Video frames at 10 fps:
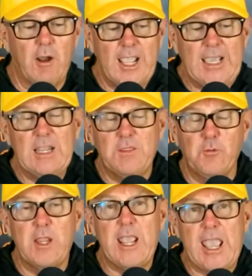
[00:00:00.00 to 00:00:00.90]

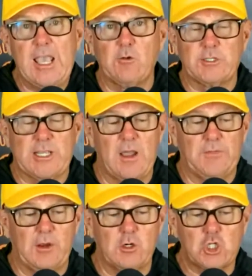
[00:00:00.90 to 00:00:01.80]
83 anglers out
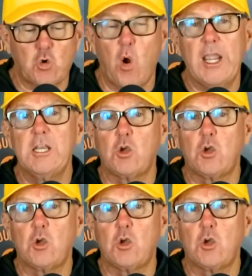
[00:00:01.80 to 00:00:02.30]
there trying